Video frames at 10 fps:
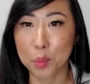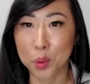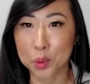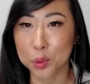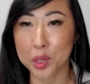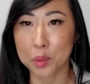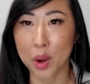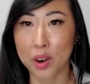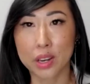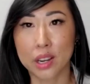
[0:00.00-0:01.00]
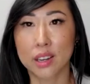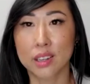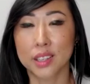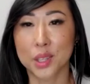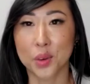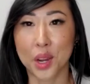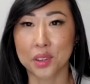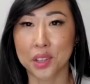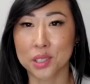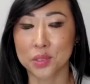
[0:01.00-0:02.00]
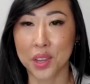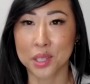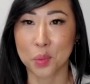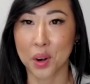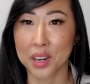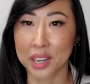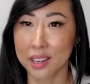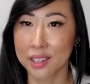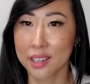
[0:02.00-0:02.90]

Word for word: bull north america and the greater las vegas market